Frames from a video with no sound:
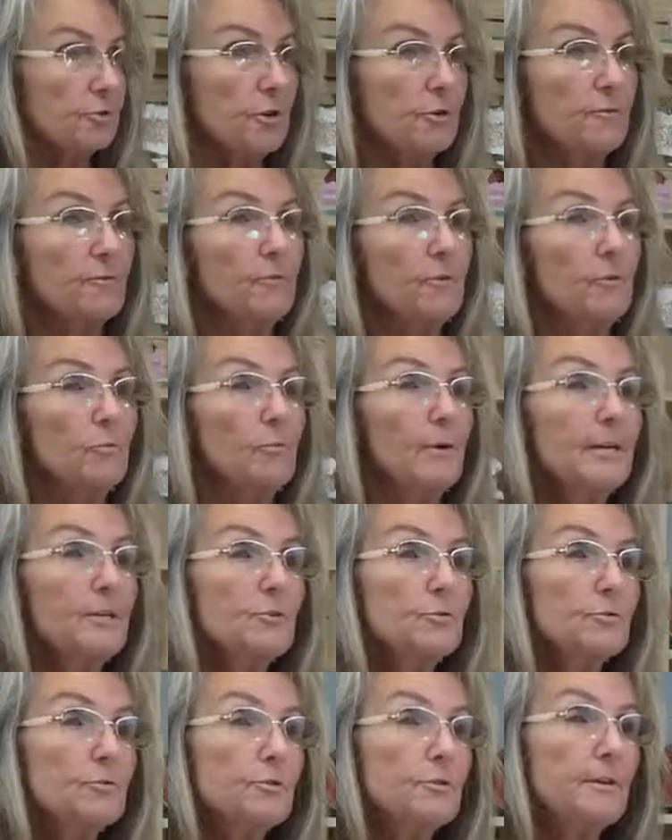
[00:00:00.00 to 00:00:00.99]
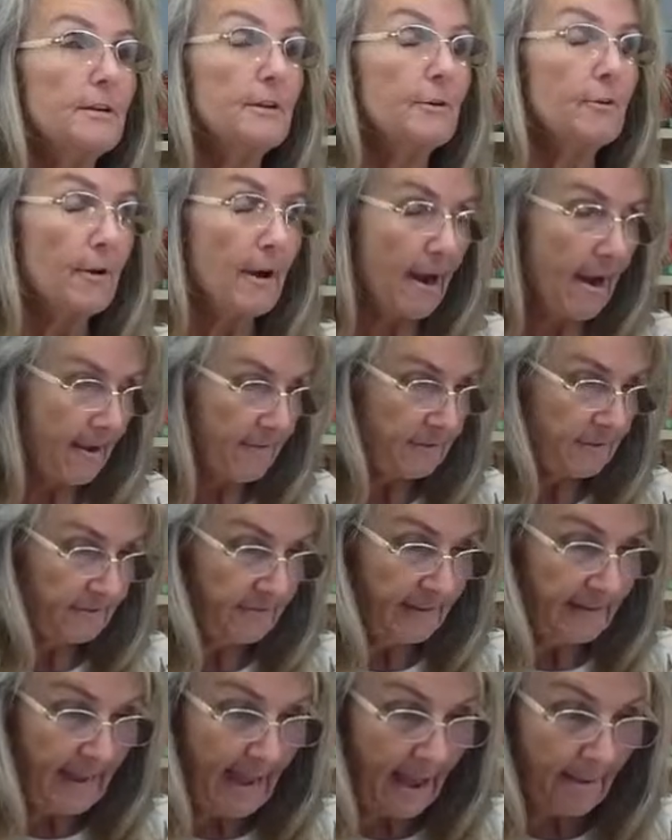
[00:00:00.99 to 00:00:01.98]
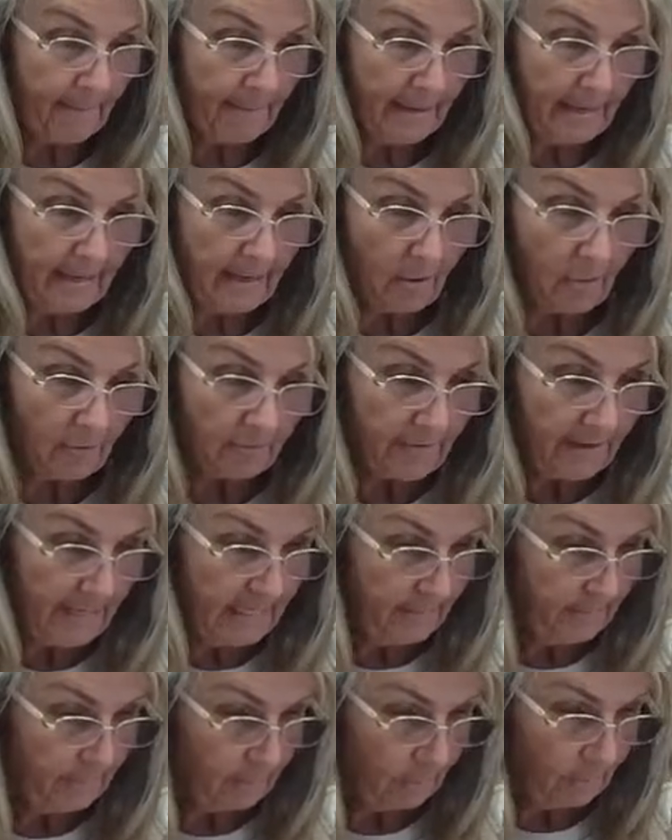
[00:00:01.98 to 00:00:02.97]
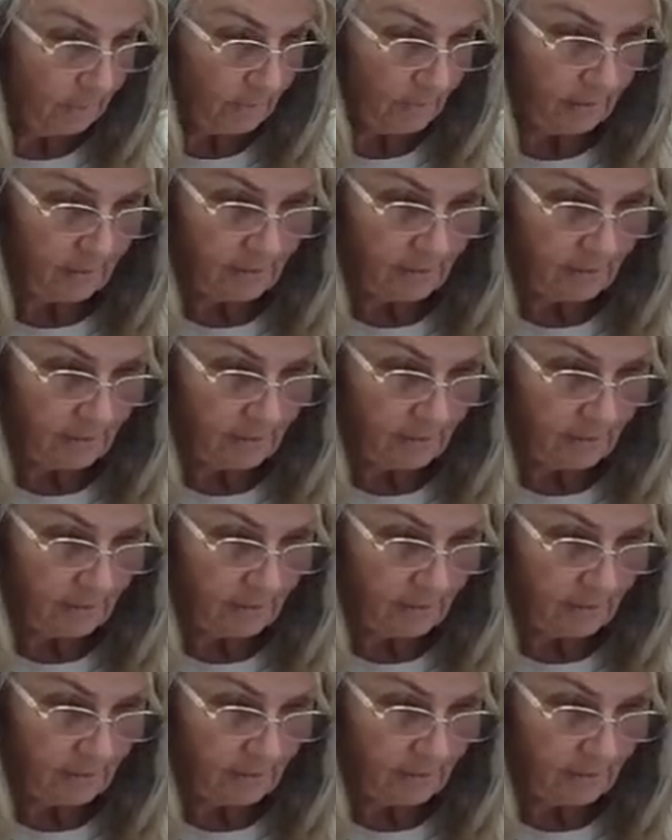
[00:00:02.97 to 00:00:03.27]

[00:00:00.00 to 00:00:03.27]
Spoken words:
over on Rachel's Unique Crafts VIP on Facebook.